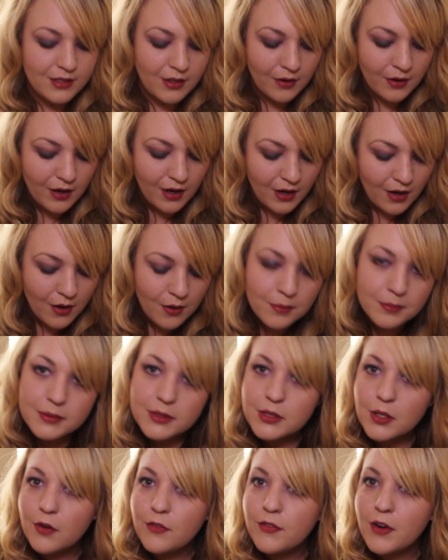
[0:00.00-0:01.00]
So, oh,
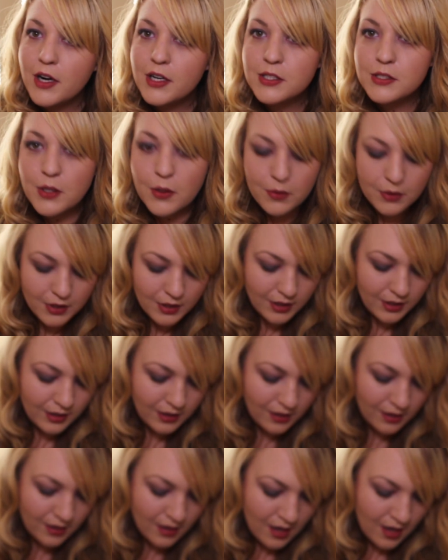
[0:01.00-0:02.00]
so far so
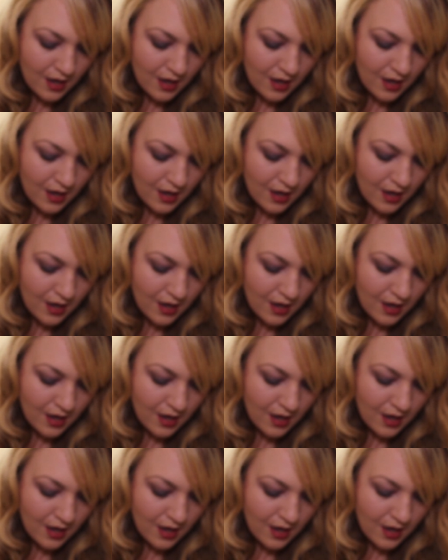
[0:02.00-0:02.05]
good.